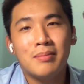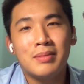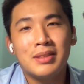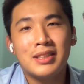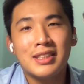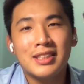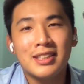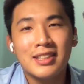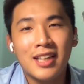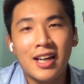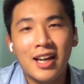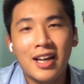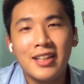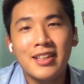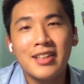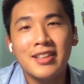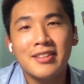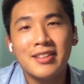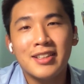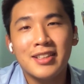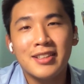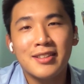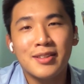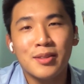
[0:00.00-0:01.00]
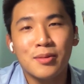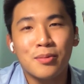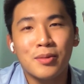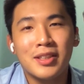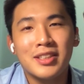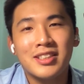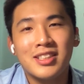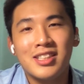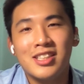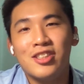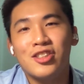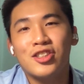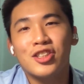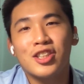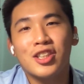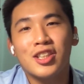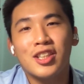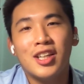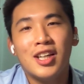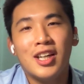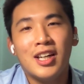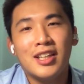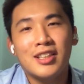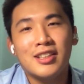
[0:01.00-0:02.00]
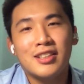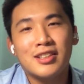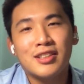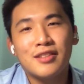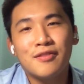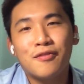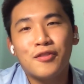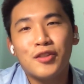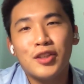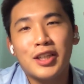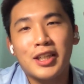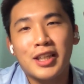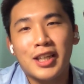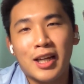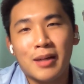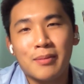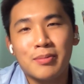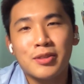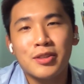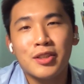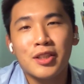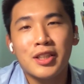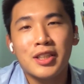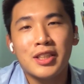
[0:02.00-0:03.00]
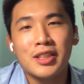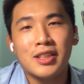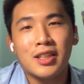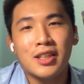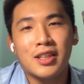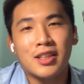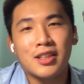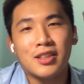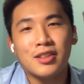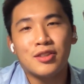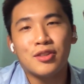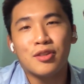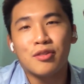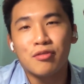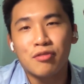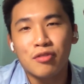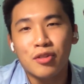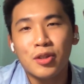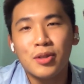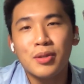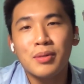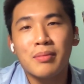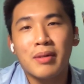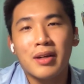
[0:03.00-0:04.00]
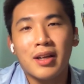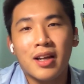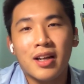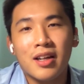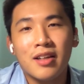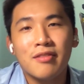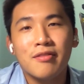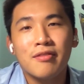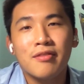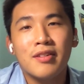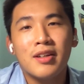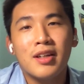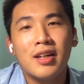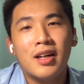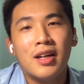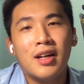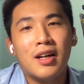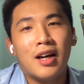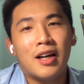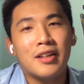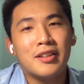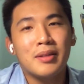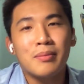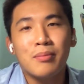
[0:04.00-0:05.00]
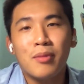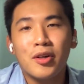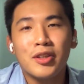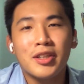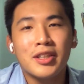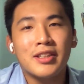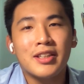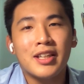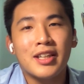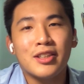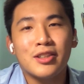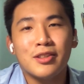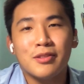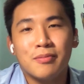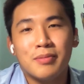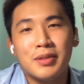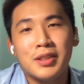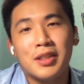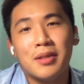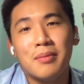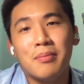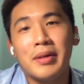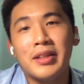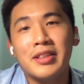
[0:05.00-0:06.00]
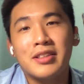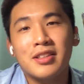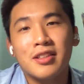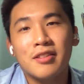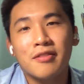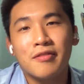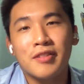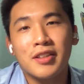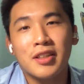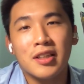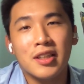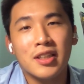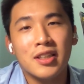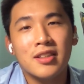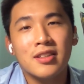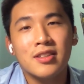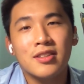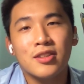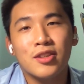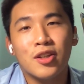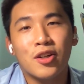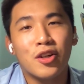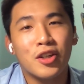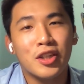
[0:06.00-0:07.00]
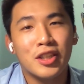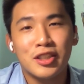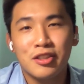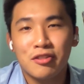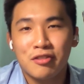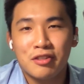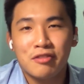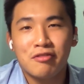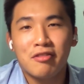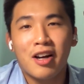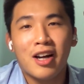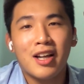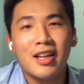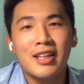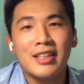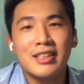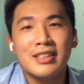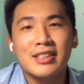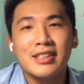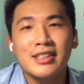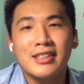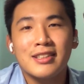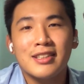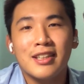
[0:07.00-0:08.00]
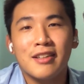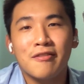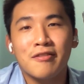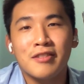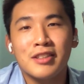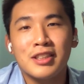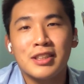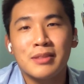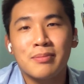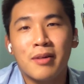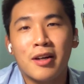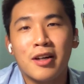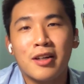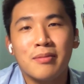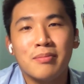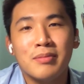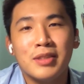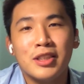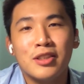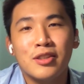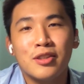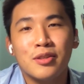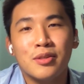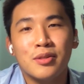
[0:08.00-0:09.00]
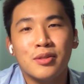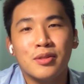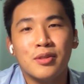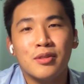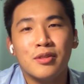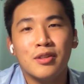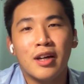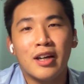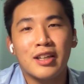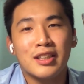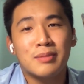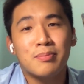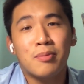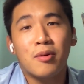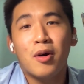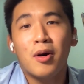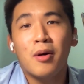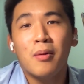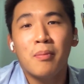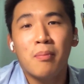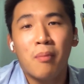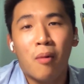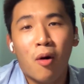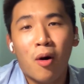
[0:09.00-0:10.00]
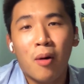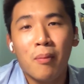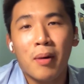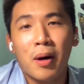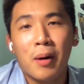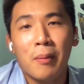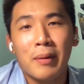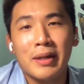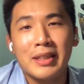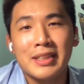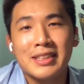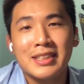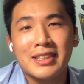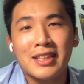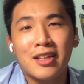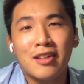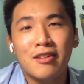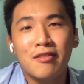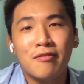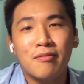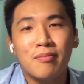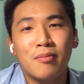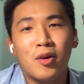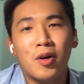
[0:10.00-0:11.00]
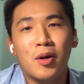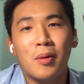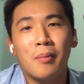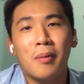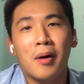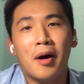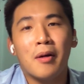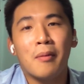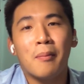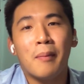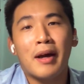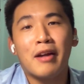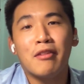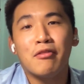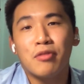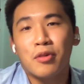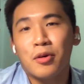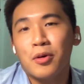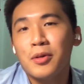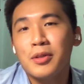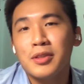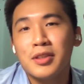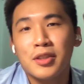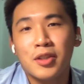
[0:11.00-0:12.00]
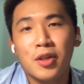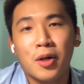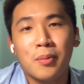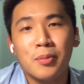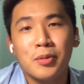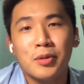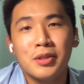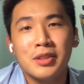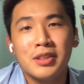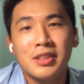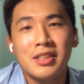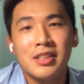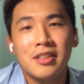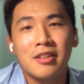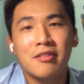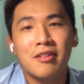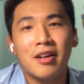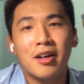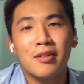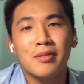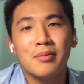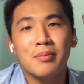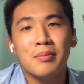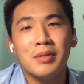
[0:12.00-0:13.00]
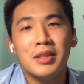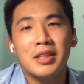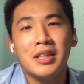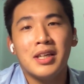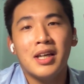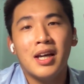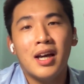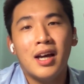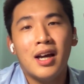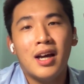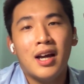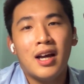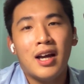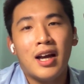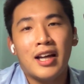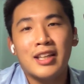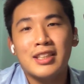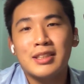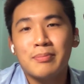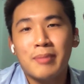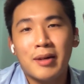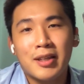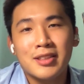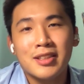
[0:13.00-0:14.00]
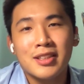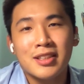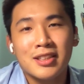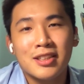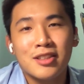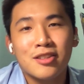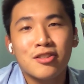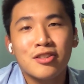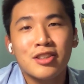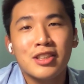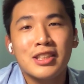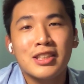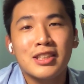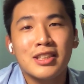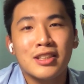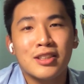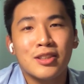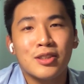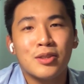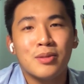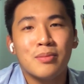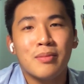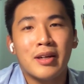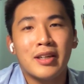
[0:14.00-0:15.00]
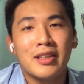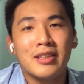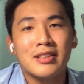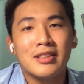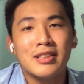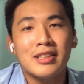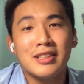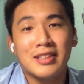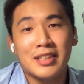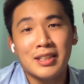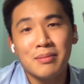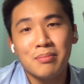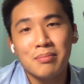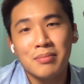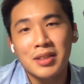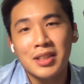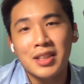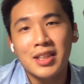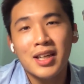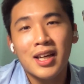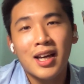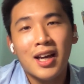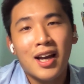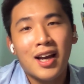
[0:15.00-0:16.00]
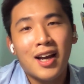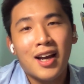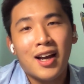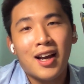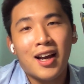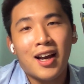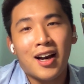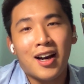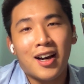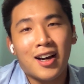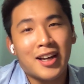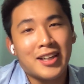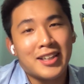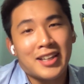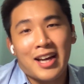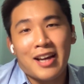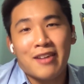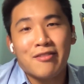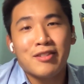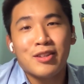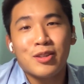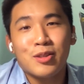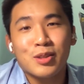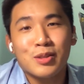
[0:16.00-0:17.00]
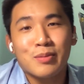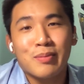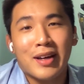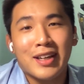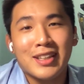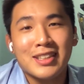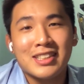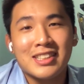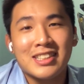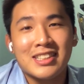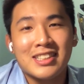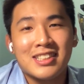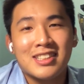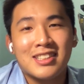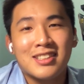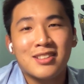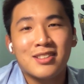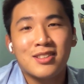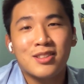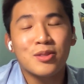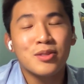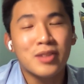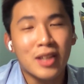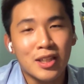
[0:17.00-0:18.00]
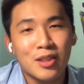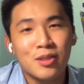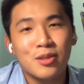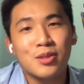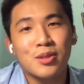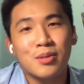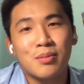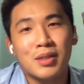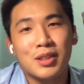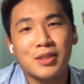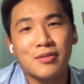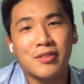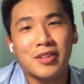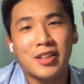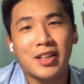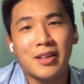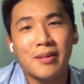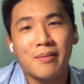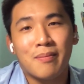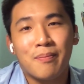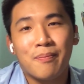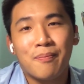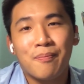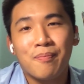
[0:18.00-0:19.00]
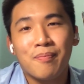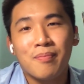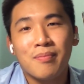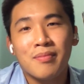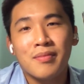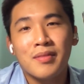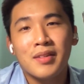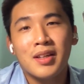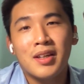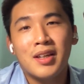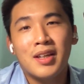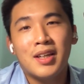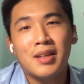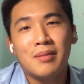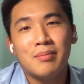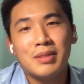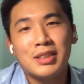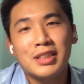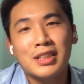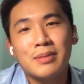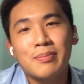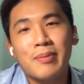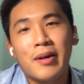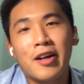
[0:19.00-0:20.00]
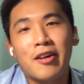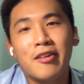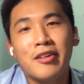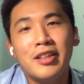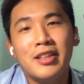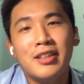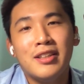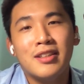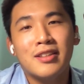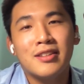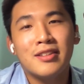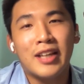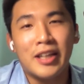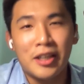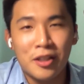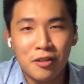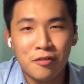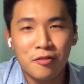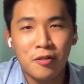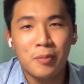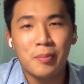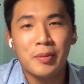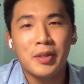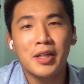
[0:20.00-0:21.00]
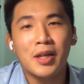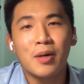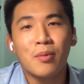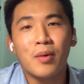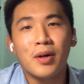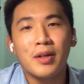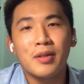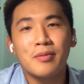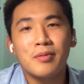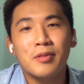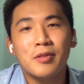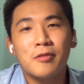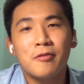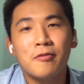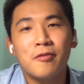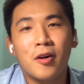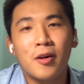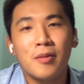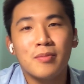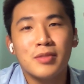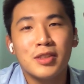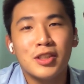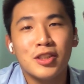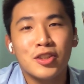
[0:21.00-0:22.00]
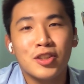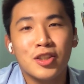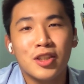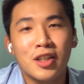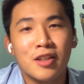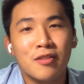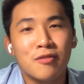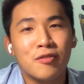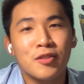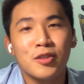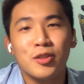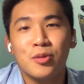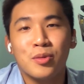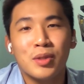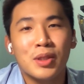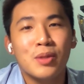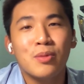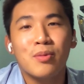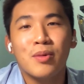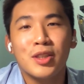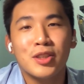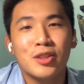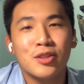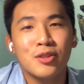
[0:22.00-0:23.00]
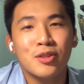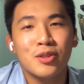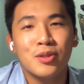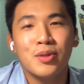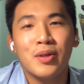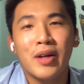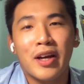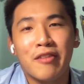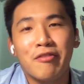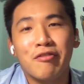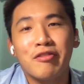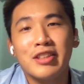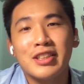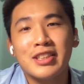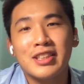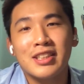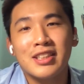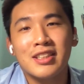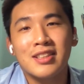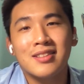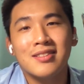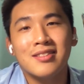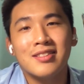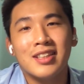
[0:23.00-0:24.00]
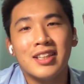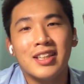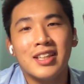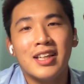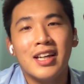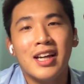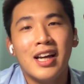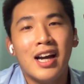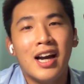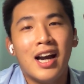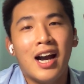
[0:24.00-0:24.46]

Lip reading: Mrs. Tan, I think the word teacher doesn't fully encapsulate your role in my life. I think more than that, you've been a mentor figure. Your history RA lessons have inspired me to explore more about myself, more about my role in the community around me, and sparked an interest in the humanities in me, and I haven't looked back since. So thank you so much for that. Mrs. Perry, thank you for being a wonderful form teacher and for doing what you do every single day.